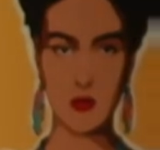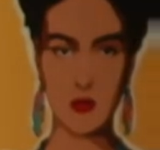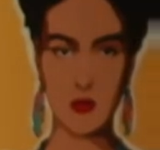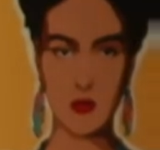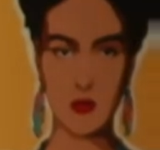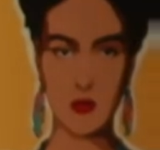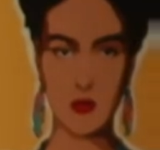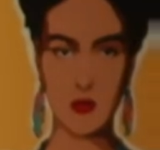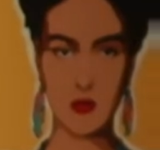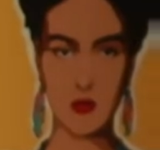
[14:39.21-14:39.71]

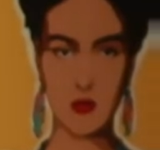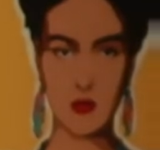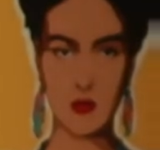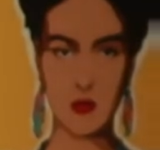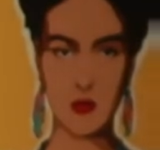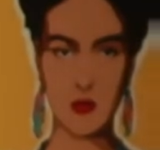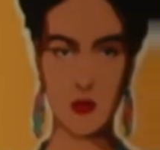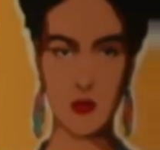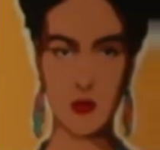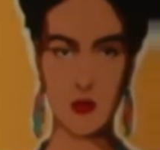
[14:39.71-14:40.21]

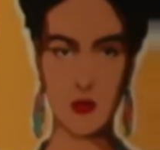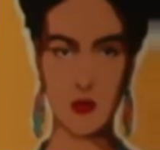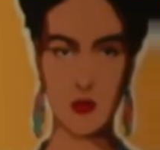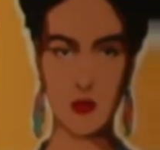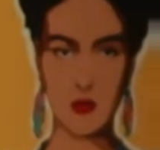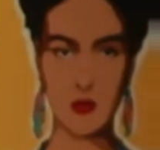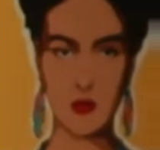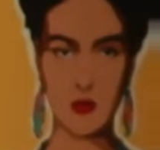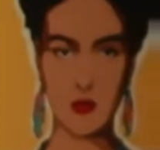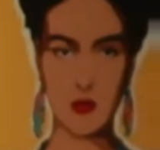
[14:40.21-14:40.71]

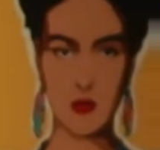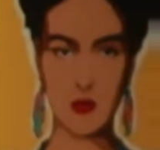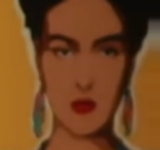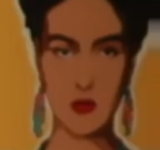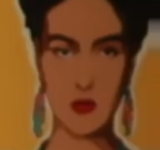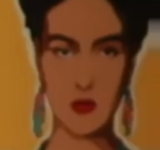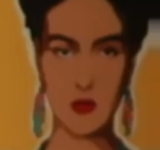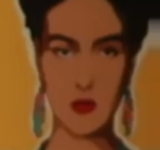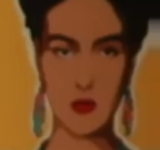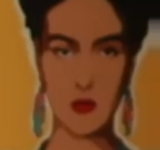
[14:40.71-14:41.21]

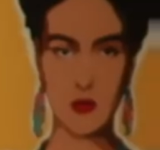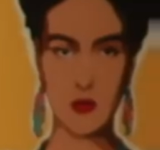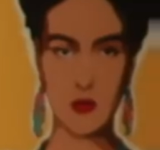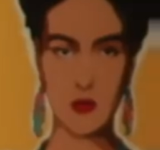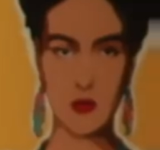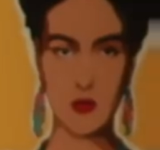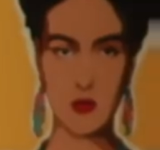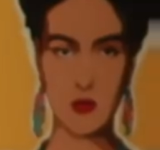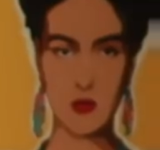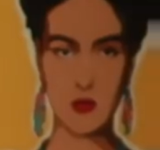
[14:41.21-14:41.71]

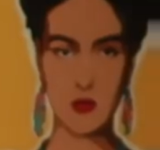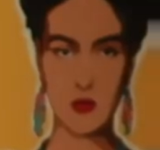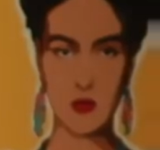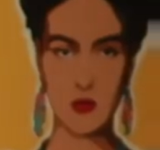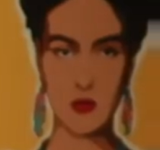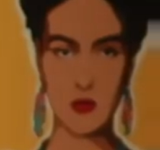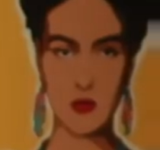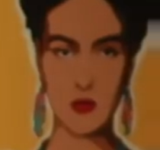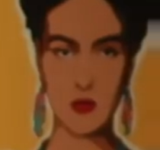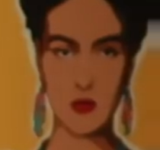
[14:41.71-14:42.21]

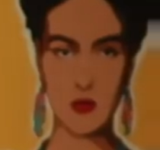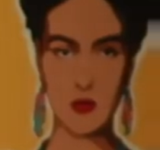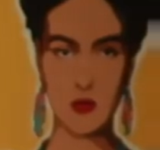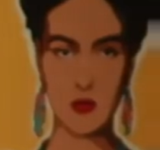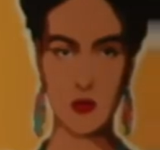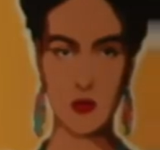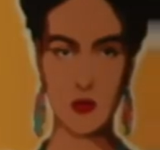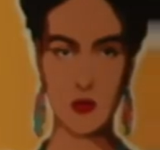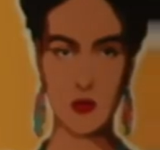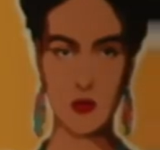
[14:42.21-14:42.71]

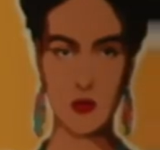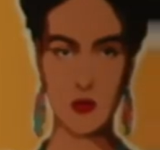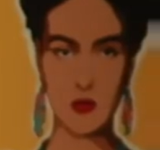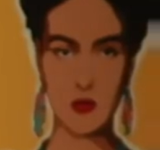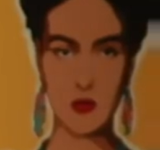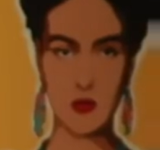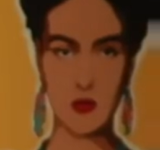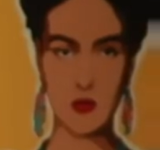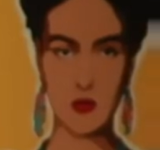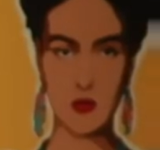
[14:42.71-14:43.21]

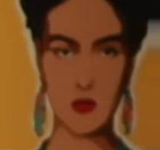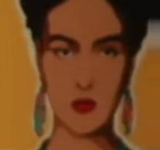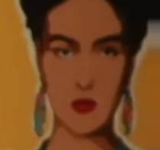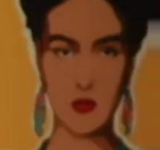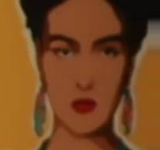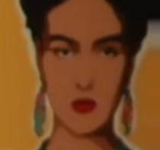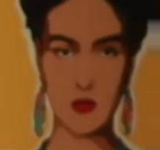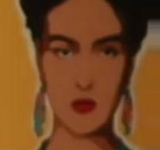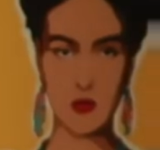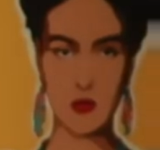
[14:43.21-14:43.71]

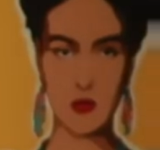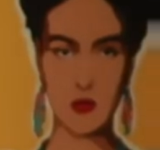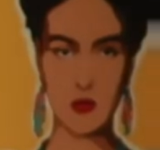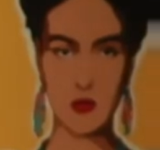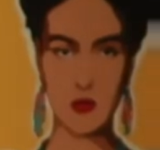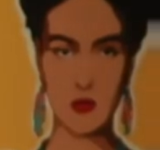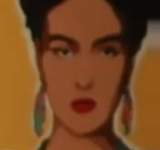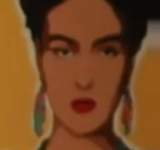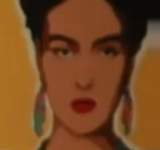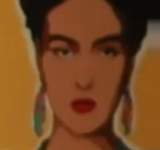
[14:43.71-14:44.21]

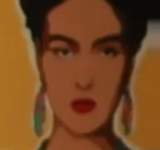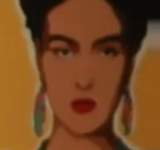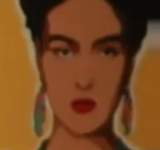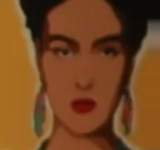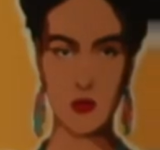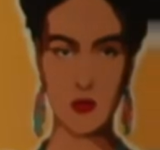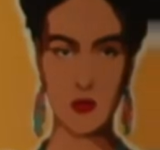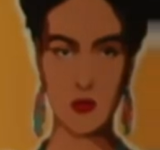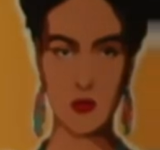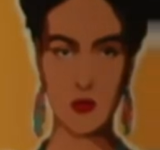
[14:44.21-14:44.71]

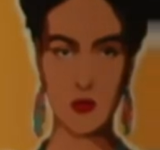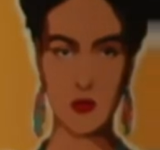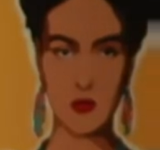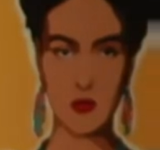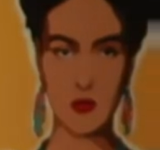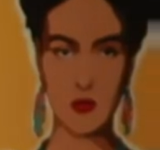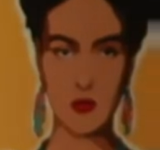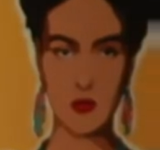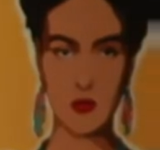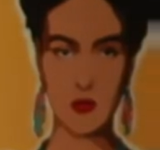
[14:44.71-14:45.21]

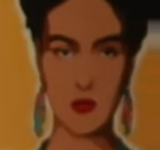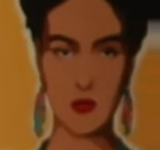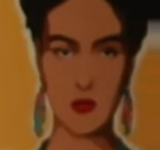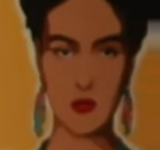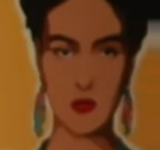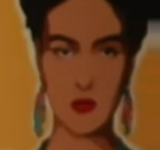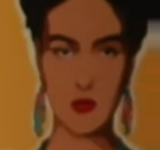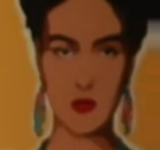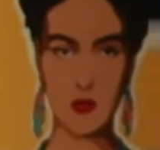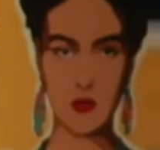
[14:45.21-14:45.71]

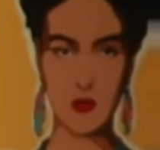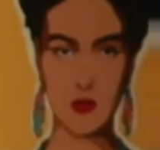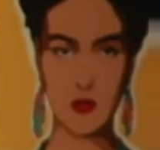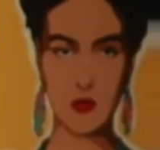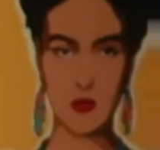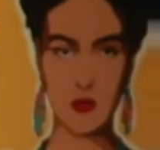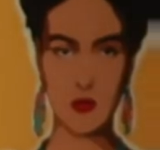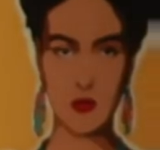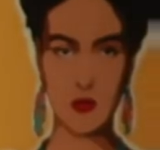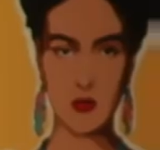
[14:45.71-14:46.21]

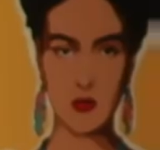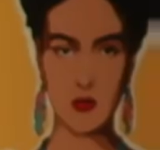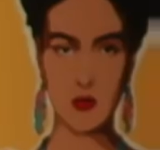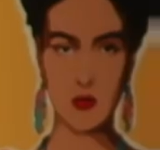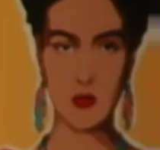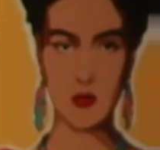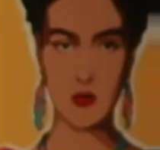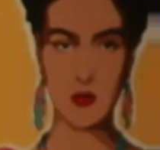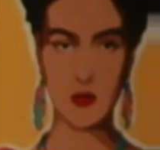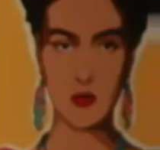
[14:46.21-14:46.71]

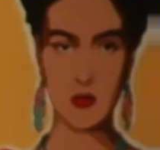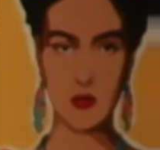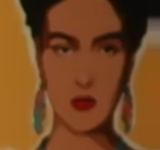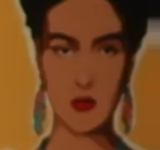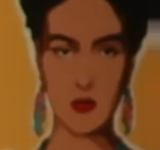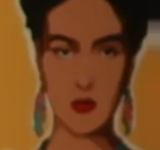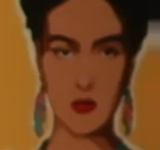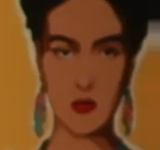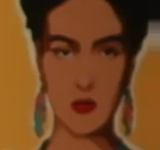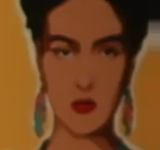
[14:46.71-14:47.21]
No words are spoken by the person on screen.